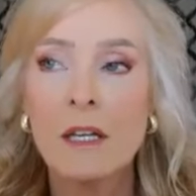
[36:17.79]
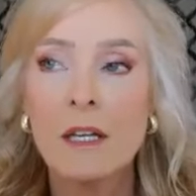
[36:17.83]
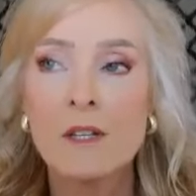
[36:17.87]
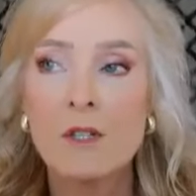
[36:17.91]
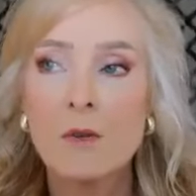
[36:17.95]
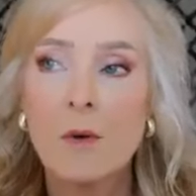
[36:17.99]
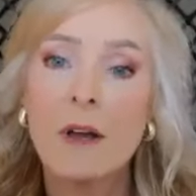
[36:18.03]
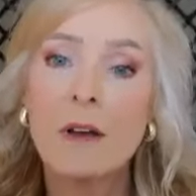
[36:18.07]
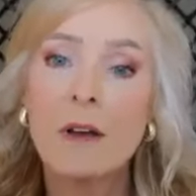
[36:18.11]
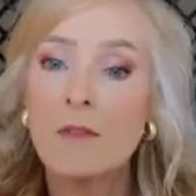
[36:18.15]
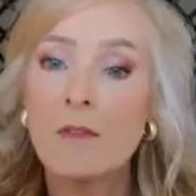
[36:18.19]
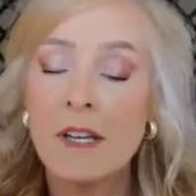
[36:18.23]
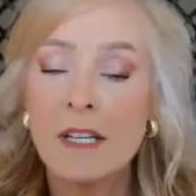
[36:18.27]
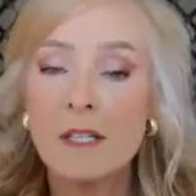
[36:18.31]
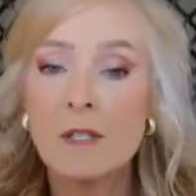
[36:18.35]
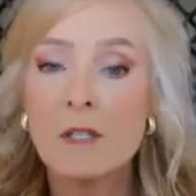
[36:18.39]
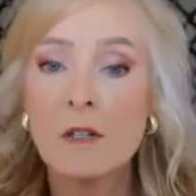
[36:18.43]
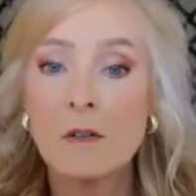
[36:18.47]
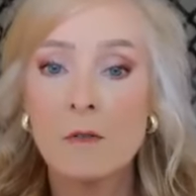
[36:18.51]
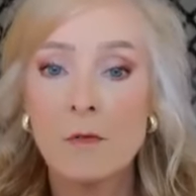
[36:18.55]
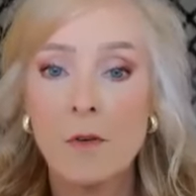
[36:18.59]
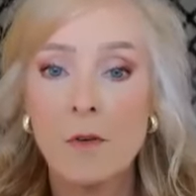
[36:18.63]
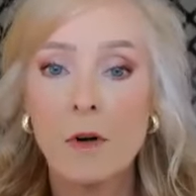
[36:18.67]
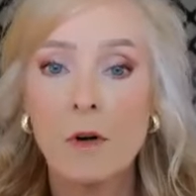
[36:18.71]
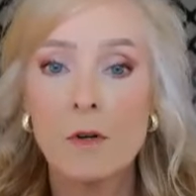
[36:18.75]
So I
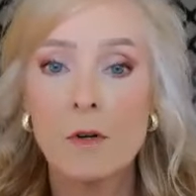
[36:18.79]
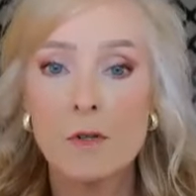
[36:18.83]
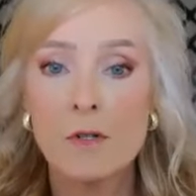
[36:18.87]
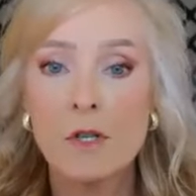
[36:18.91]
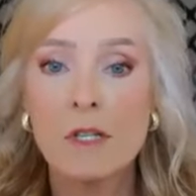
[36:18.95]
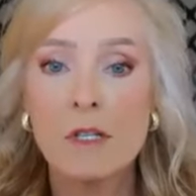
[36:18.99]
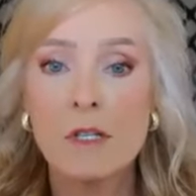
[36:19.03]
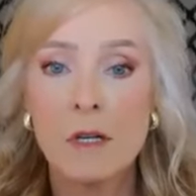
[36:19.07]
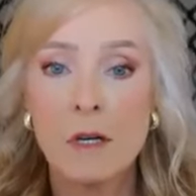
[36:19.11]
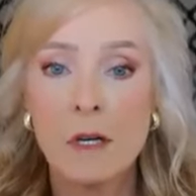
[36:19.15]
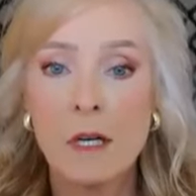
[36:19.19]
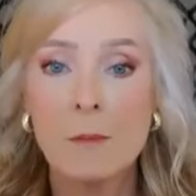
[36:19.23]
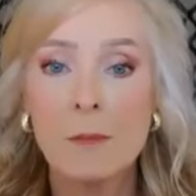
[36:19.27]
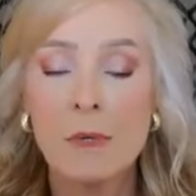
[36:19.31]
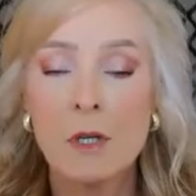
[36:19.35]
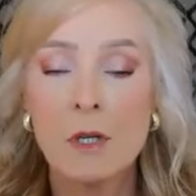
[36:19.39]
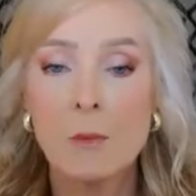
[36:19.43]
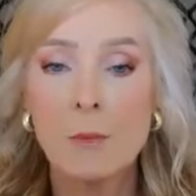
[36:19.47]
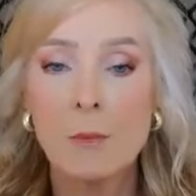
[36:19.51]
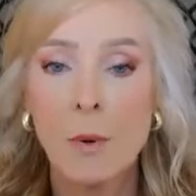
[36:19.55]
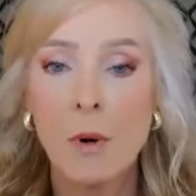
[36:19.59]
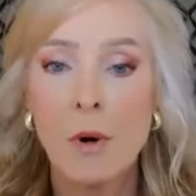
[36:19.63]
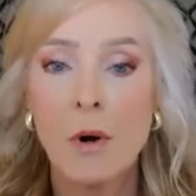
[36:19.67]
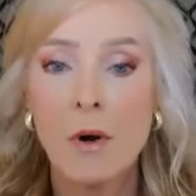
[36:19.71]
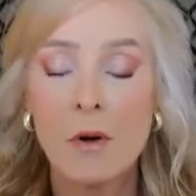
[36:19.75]
invested first as a
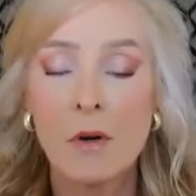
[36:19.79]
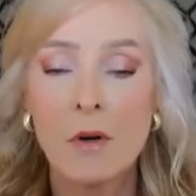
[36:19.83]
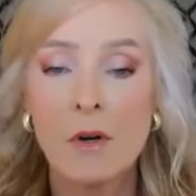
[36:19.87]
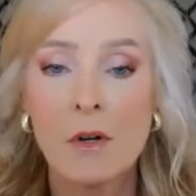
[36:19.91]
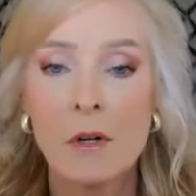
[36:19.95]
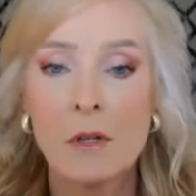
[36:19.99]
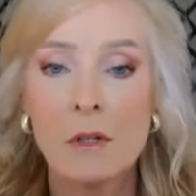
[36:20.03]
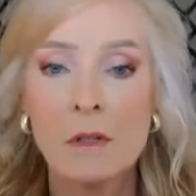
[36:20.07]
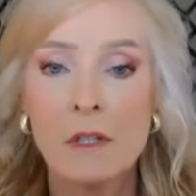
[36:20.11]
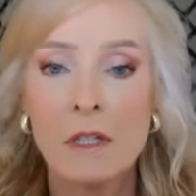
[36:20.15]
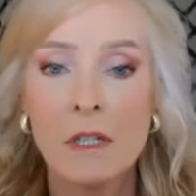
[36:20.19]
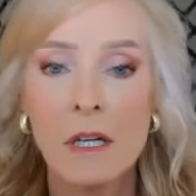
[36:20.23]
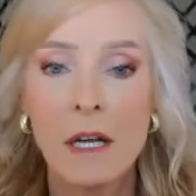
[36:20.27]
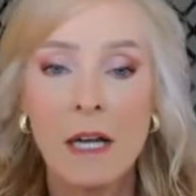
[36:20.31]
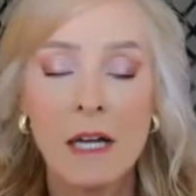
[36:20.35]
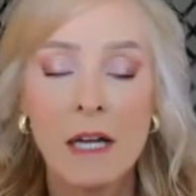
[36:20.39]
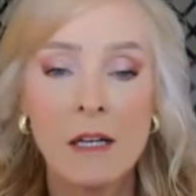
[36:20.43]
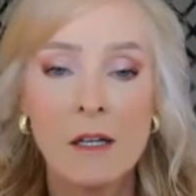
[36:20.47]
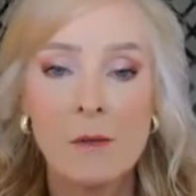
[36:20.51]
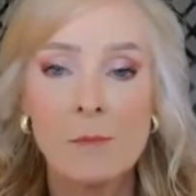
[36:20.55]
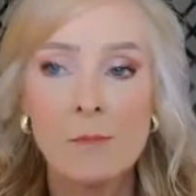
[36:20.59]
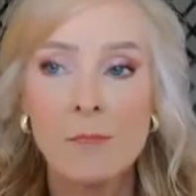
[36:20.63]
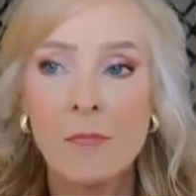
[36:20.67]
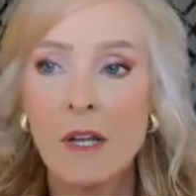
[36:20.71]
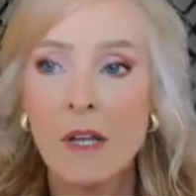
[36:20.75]
limited partner
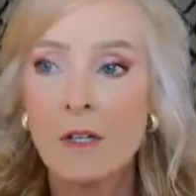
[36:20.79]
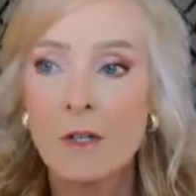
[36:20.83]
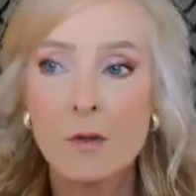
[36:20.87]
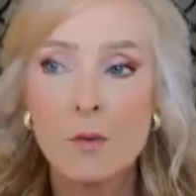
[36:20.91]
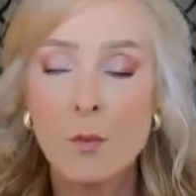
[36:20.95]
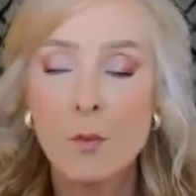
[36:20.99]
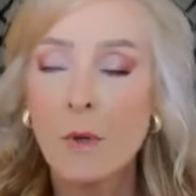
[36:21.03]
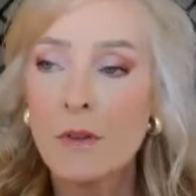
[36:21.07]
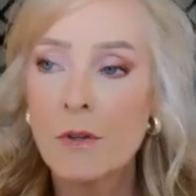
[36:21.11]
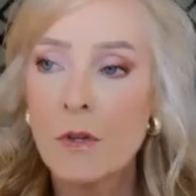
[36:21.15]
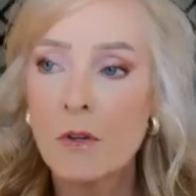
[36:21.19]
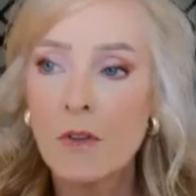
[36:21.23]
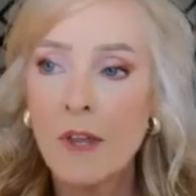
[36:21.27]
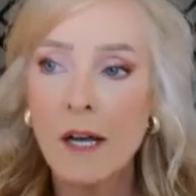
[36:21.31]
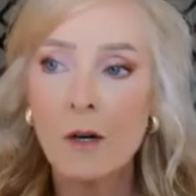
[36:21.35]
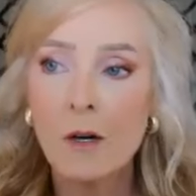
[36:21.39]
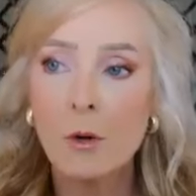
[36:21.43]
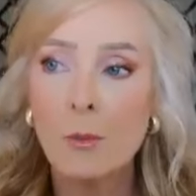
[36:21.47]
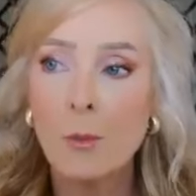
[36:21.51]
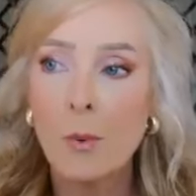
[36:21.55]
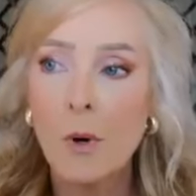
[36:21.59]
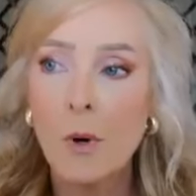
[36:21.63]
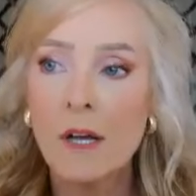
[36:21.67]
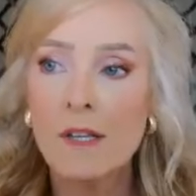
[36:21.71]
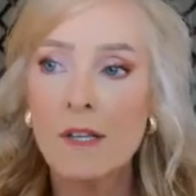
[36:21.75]
um, and just went through that
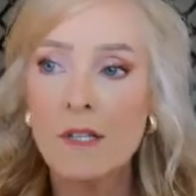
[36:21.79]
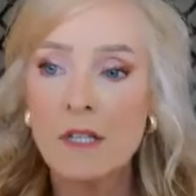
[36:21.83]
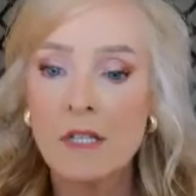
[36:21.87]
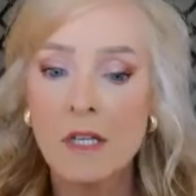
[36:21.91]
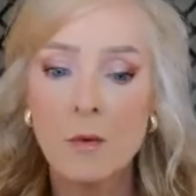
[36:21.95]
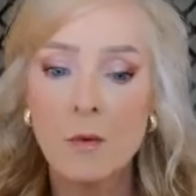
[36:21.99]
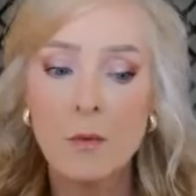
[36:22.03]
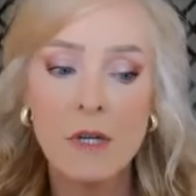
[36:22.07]
whole process.